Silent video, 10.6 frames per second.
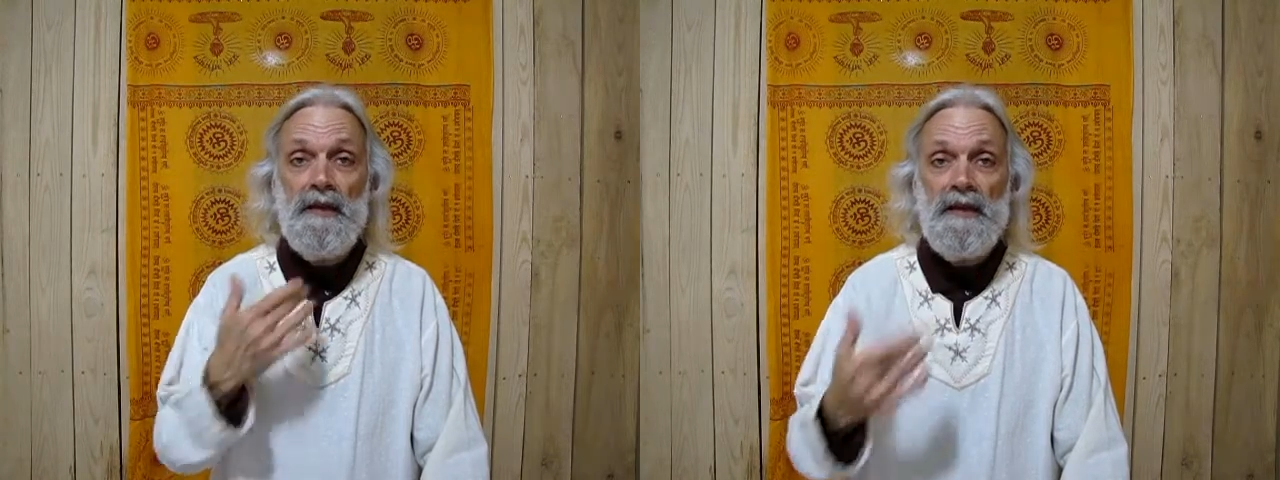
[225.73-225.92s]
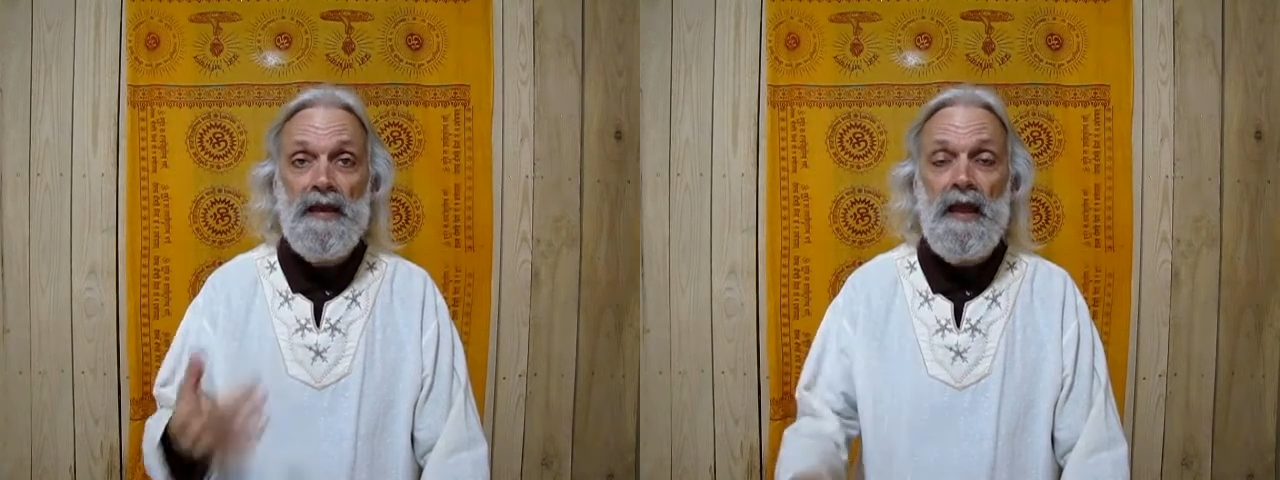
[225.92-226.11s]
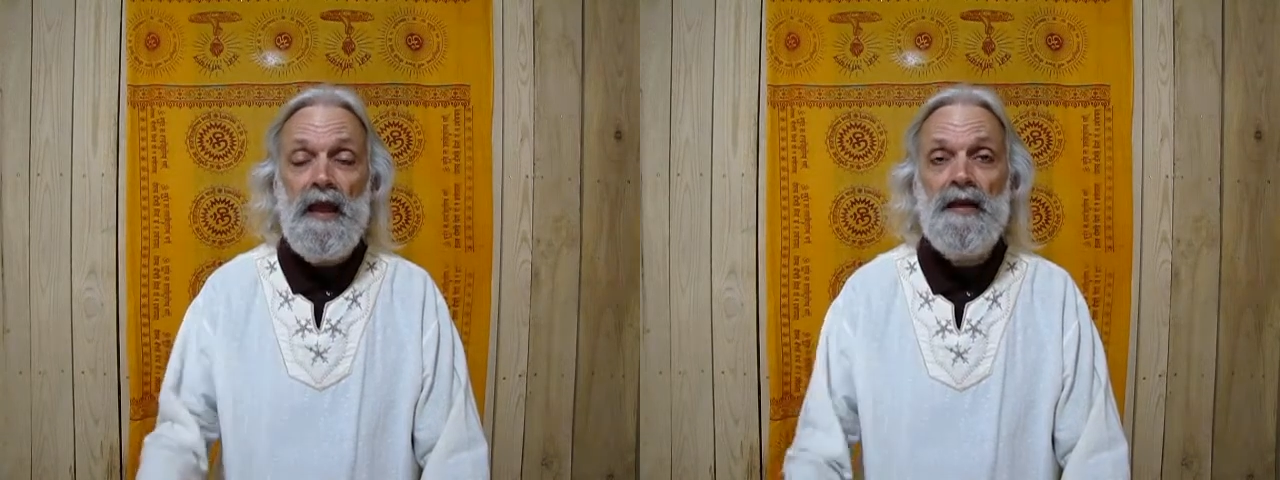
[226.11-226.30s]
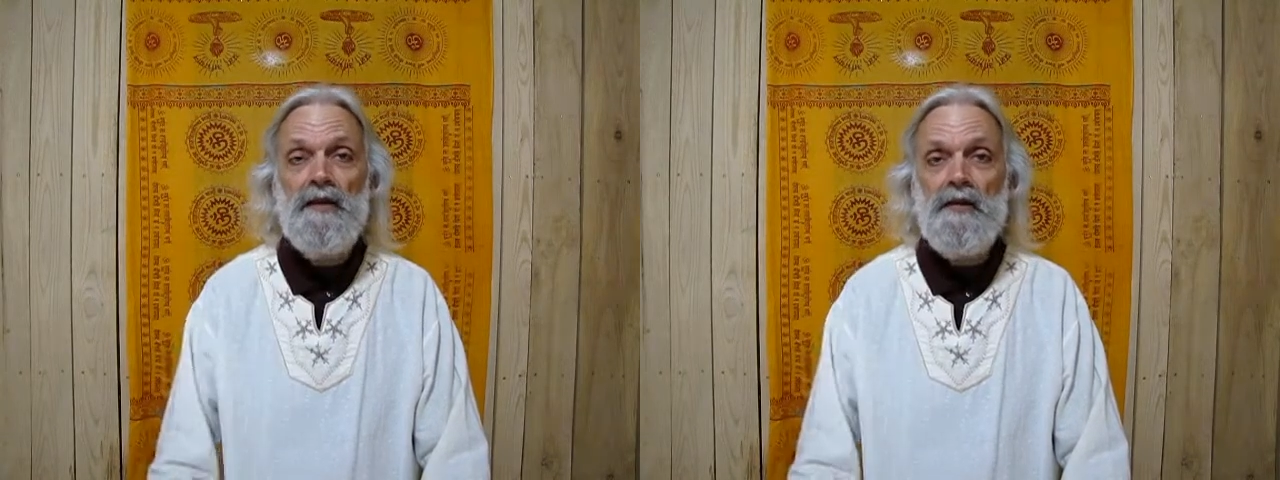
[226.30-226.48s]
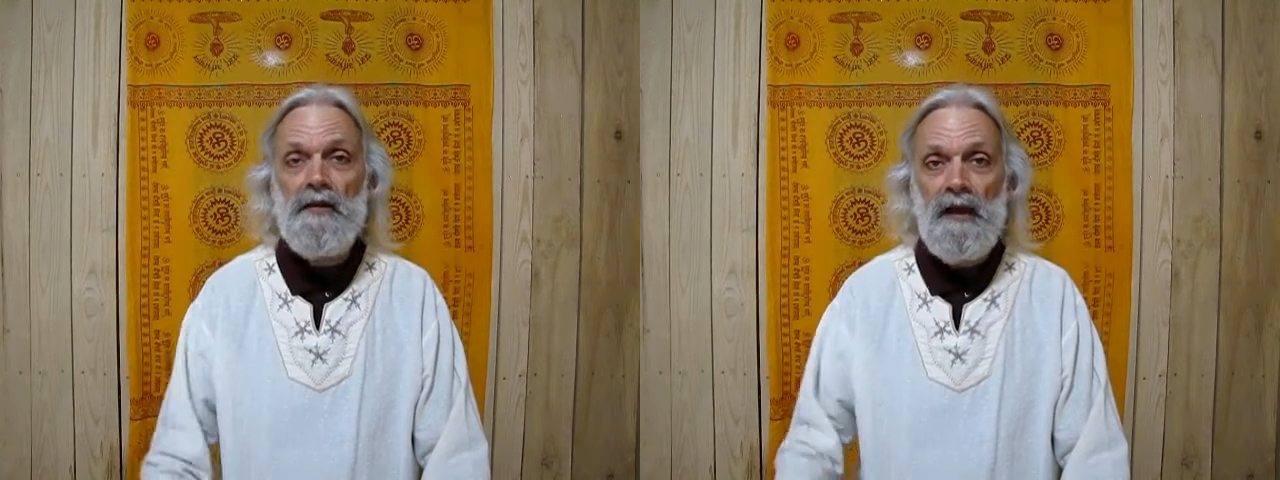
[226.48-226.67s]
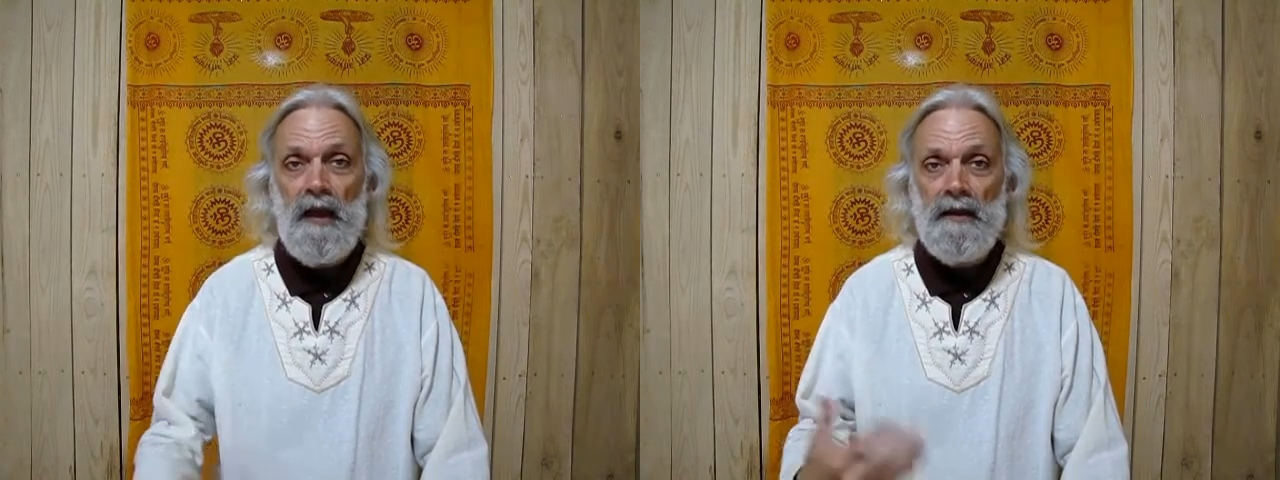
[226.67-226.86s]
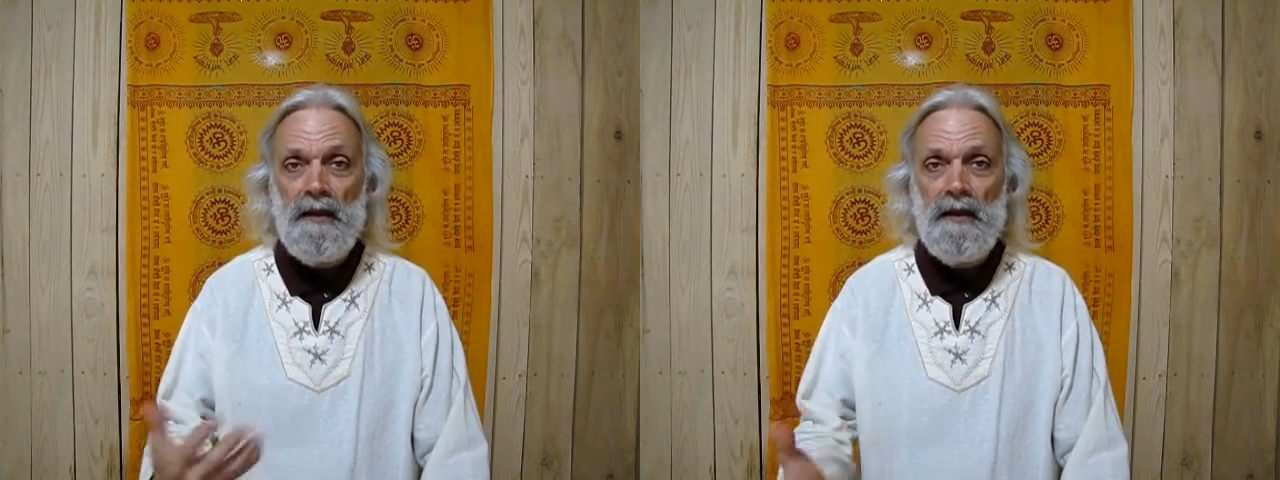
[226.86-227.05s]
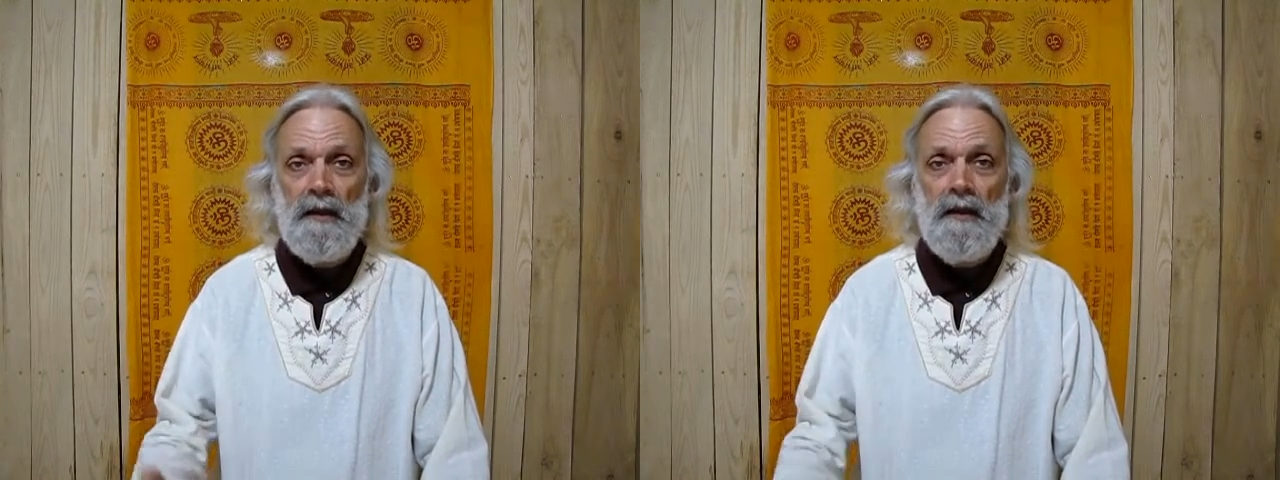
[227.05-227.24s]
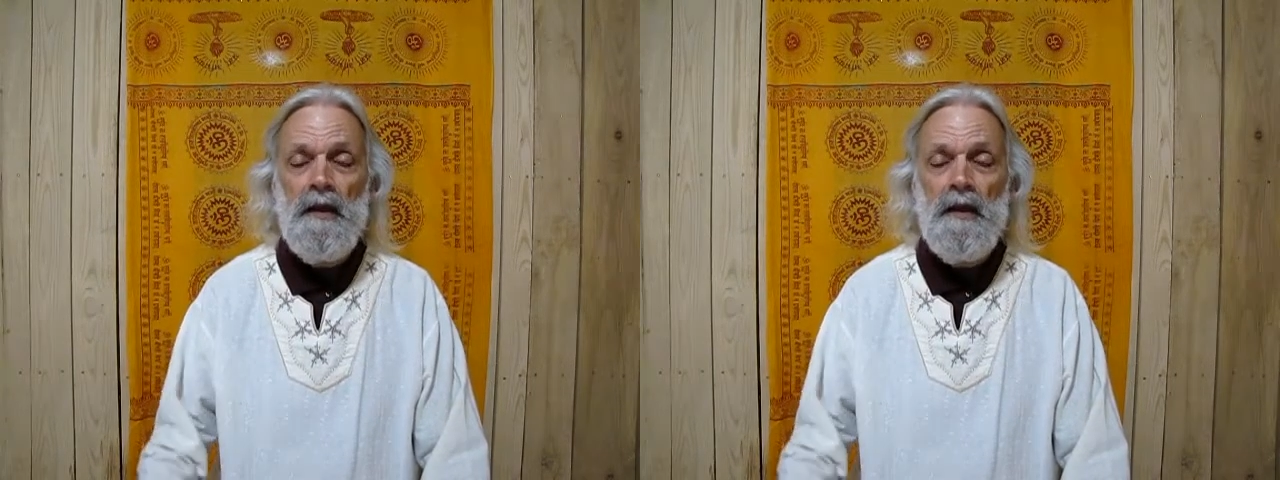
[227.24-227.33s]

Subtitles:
the end is the ayin.